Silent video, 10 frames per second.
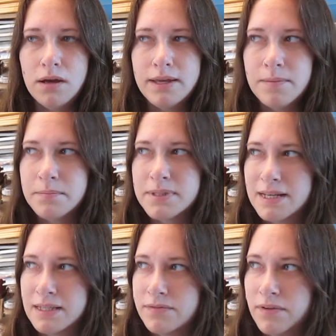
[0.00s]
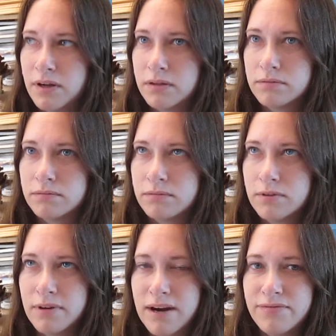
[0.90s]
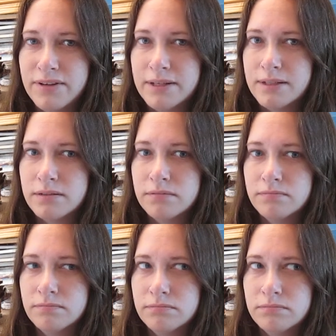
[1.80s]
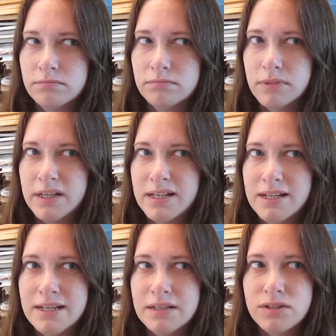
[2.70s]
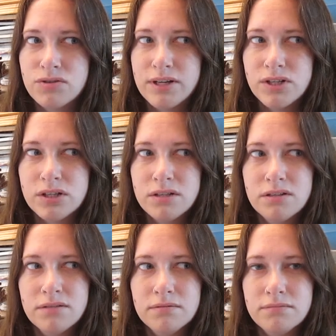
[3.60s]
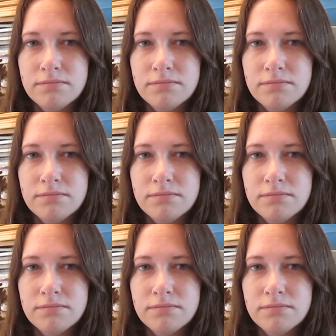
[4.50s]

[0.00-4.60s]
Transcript: GIMP stands for graphic and illustration.